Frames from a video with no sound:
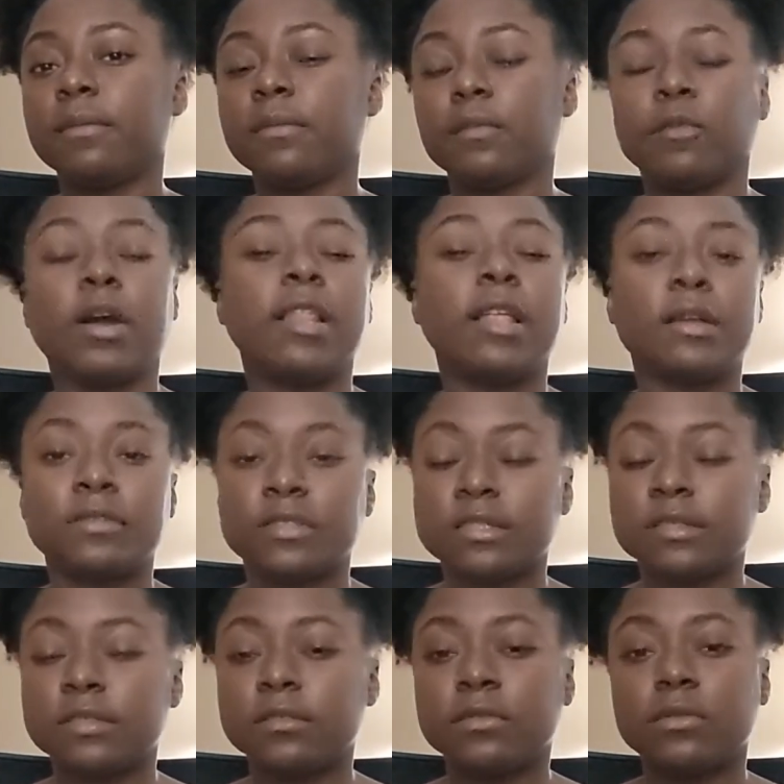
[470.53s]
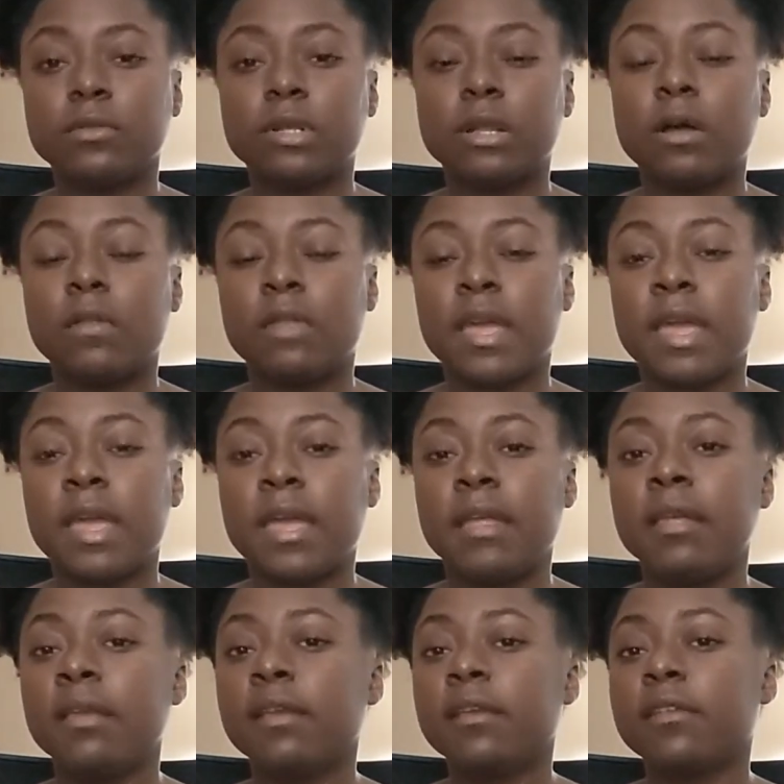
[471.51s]
while I was in school and all that,
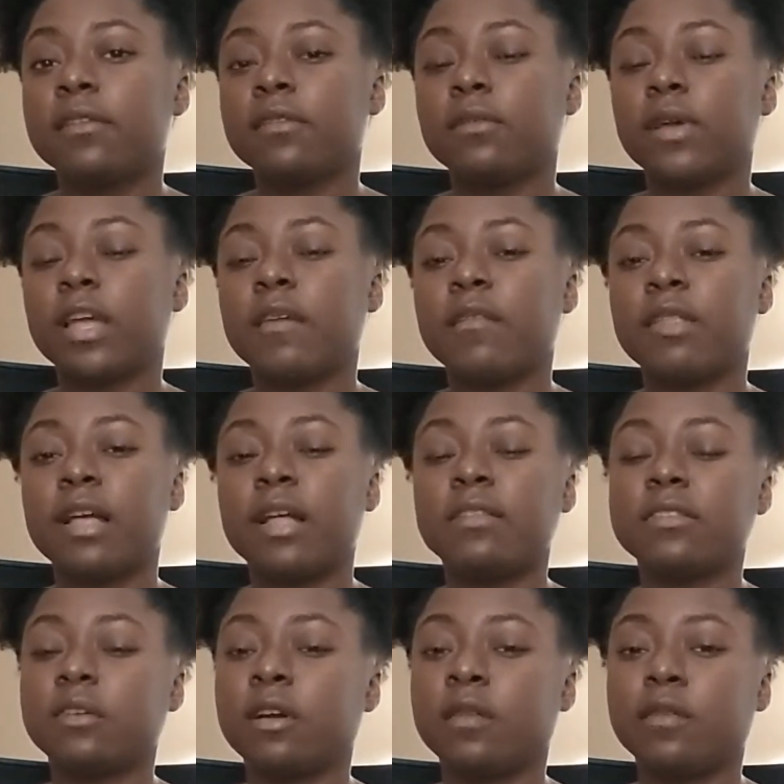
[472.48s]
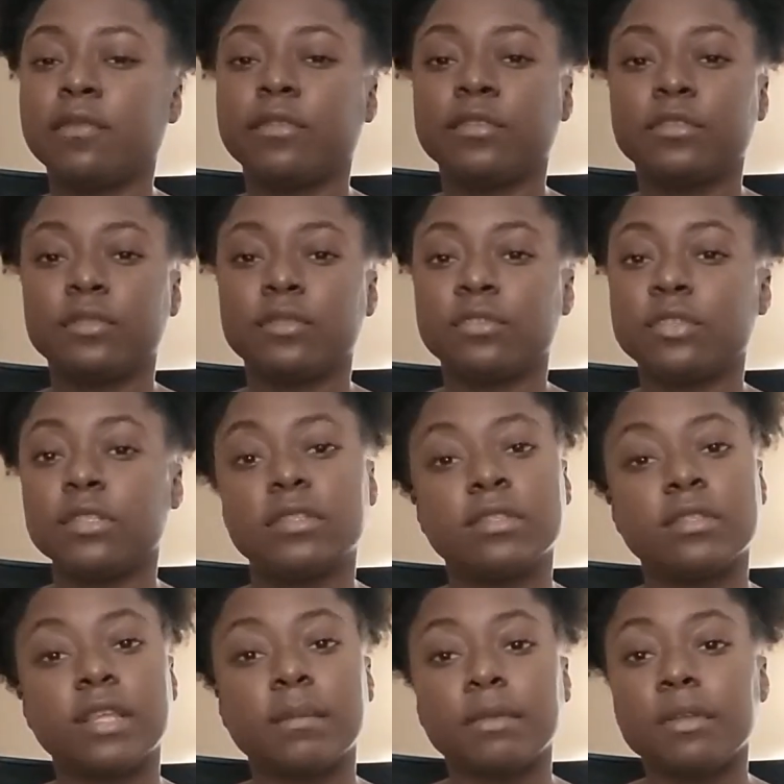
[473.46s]
so I have a lot to offer. So
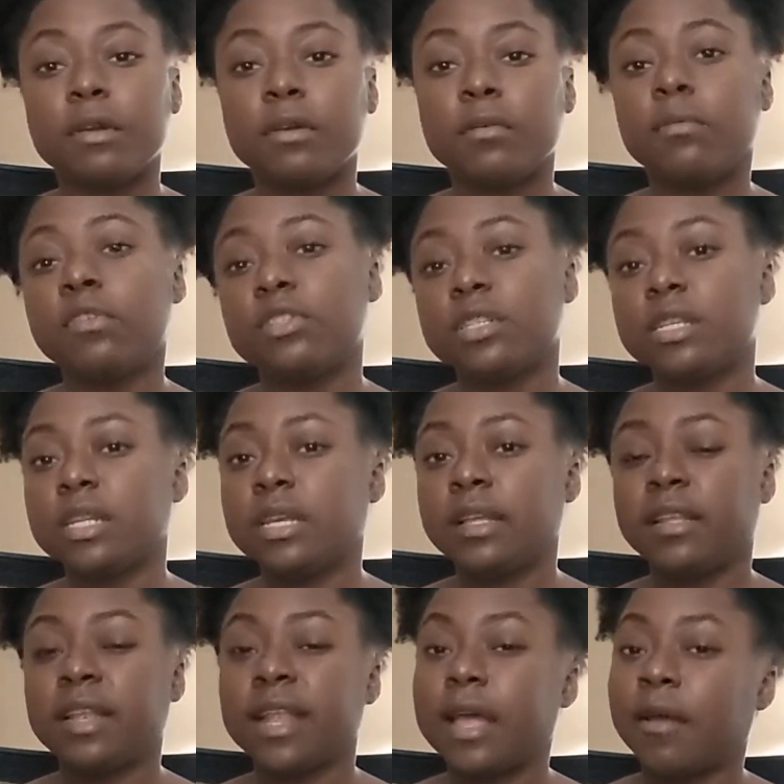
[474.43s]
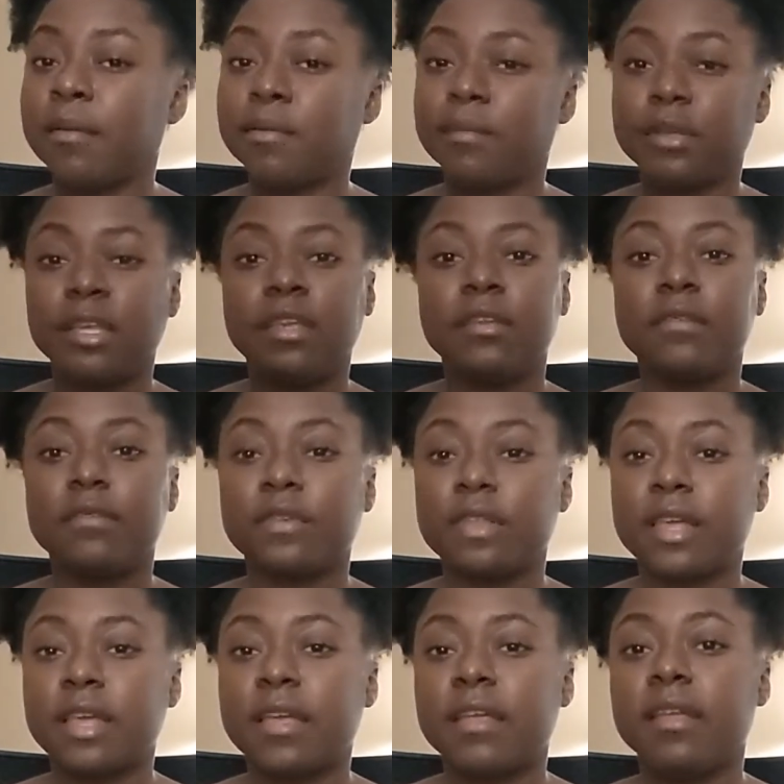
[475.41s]
just let me know what you need, and I'll be here for
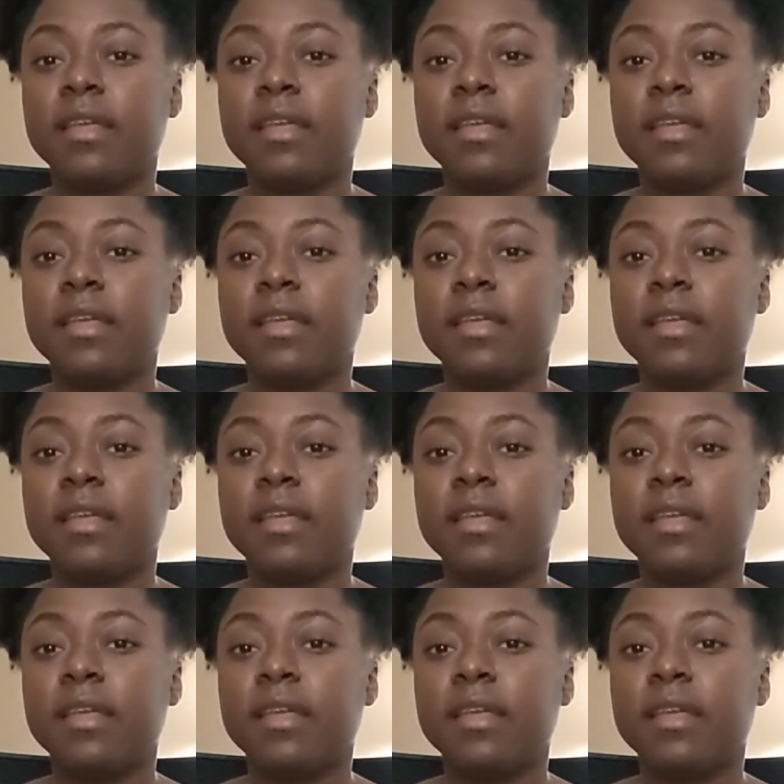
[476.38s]
that.